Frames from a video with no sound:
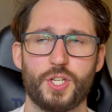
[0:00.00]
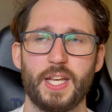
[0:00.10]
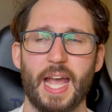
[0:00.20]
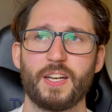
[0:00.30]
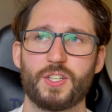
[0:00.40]

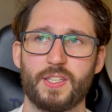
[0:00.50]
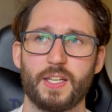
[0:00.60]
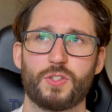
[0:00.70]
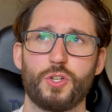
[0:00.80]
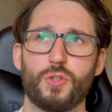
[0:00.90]

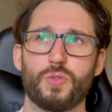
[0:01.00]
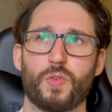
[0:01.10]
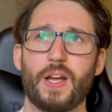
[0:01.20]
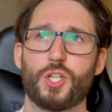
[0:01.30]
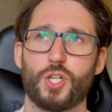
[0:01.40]
GH6 shoots
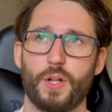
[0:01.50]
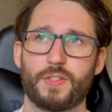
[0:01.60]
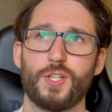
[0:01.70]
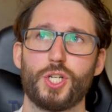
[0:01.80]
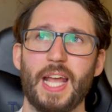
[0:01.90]
great shots.
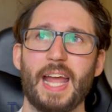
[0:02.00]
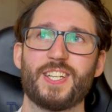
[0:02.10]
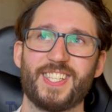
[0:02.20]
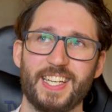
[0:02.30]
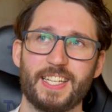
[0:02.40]
The
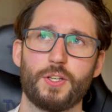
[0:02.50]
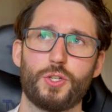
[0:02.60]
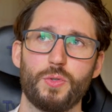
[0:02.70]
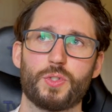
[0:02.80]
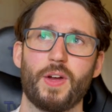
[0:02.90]
GH6
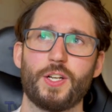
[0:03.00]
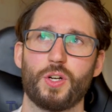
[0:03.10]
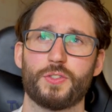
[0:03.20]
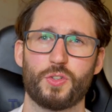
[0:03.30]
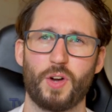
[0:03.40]
shoots great
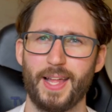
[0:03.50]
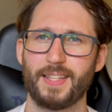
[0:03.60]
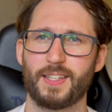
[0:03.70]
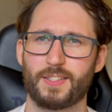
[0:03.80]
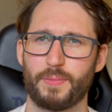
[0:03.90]
shots. Try
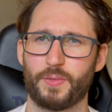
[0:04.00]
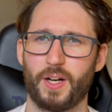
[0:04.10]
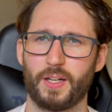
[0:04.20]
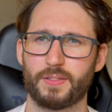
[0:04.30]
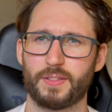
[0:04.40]
6 times
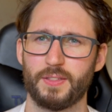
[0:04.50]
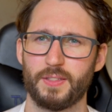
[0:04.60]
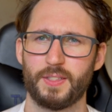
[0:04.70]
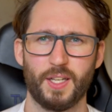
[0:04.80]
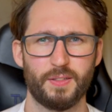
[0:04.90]
fast.
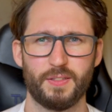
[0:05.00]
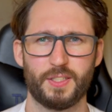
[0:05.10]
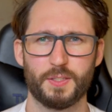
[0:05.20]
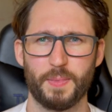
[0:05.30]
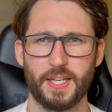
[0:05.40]
No?
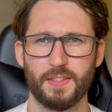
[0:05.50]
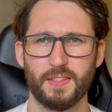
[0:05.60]
Just me?